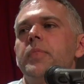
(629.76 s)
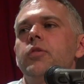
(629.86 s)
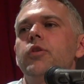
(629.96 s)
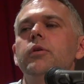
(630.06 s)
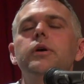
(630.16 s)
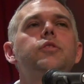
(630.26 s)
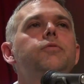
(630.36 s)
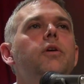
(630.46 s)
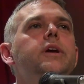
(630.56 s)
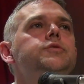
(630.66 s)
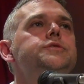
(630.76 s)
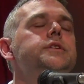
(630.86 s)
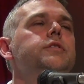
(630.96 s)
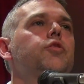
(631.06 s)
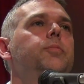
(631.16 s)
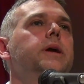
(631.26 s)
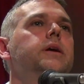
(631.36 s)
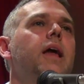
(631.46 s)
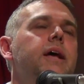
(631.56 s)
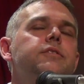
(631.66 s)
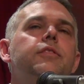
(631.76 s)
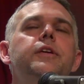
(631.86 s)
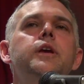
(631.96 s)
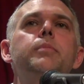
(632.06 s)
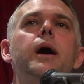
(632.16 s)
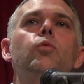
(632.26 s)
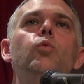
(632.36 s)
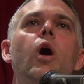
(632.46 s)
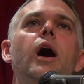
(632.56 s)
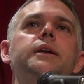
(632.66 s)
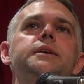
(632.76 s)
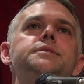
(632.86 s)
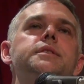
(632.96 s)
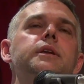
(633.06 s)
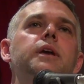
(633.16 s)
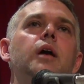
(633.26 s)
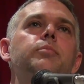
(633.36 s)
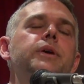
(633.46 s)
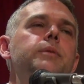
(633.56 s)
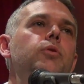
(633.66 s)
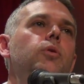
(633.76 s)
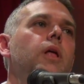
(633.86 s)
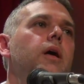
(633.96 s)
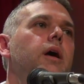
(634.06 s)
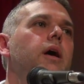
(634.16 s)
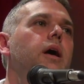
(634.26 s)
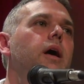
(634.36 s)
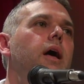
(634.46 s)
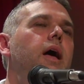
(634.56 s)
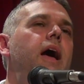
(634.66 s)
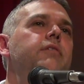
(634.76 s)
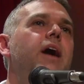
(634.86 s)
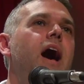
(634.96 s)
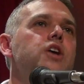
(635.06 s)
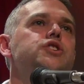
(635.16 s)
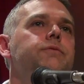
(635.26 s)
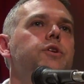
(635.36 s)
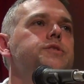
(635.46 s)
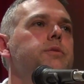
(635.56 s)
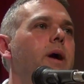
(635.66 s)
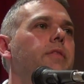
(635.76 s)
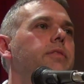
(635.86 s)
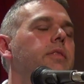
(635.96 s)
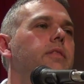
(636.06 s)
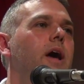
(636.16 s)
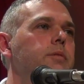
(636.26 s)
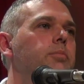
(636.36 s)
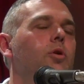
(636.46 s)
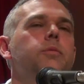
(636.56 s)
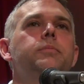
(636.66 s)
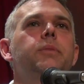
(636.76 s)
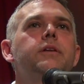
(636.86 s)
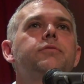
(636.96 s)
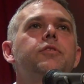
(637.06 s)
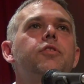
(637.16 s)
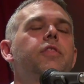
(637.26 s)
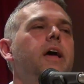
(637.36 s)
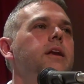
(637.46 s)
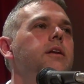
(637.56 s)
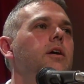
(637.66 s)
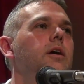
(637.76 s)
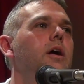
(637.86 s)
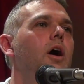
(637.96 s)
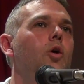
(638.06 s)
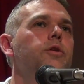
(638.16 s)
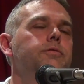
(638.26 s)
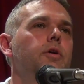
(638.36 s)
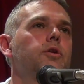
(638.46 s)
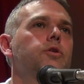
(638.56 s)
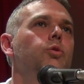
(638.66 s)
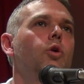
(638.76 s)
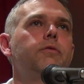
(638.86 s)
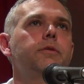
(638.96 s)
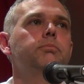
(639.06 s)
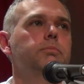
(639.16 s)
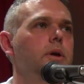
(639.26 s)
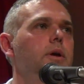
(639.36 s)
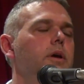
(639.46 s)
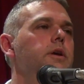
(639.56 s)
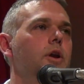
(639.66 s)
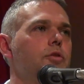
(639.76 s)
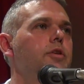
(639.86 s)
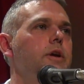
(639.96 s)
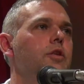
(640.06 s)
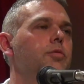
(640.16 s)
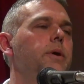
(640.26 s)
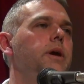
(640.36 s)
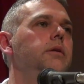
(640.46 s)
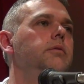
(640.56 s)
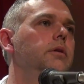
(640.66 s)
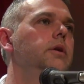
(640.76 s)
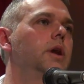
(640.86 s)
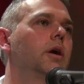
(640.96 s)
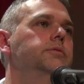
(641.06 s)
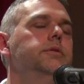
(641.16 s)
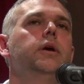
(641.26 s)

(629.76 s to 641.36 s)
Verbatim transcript: So it's very interesting to speculate and to think about why it is that young people have harsher views about unemployment benefits than older folk, who are often, you know, seen as being, you know,